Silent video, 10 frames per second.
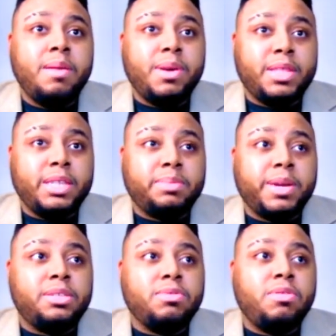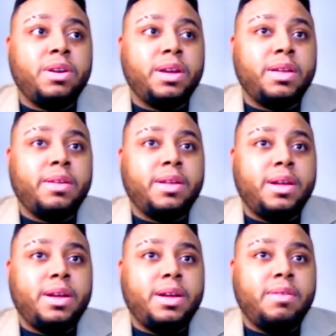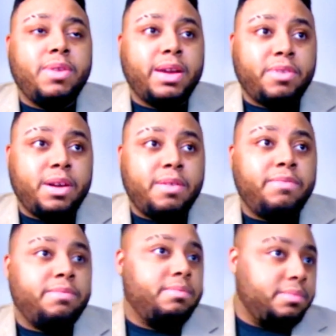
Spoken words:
monthly expense, or whatever of.